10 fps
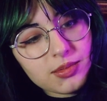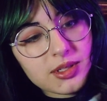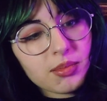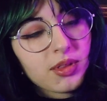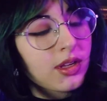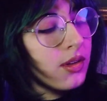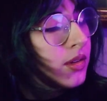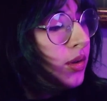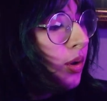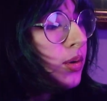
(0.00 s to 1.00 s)
something
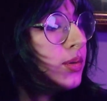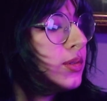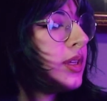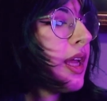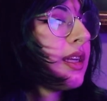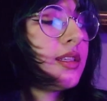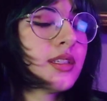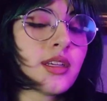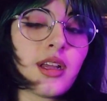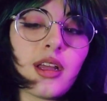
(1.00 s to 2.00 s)
cold and